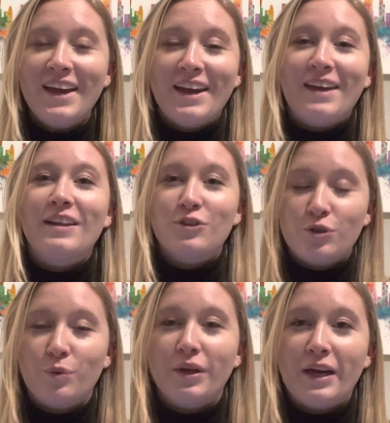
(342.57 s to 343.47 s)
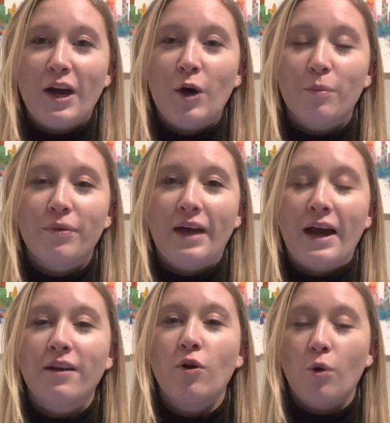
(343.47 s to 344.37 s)
and that should really help
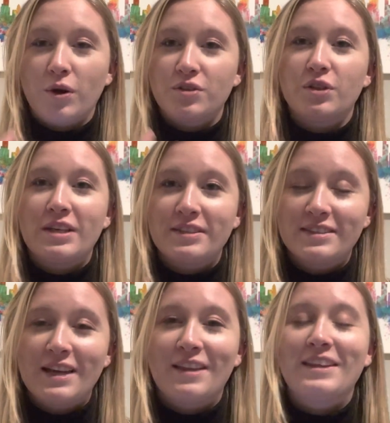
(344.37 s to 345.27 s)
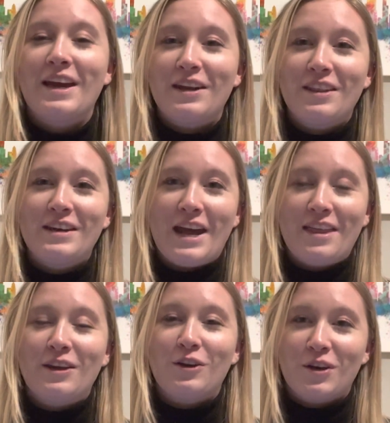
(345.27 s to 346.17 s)
that hoarseness at the end of the day
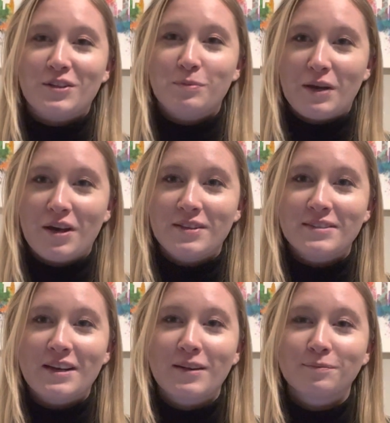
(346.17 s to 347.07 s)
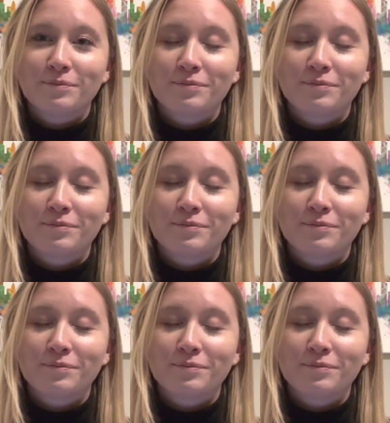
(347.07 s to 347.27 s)
that you're experiencing.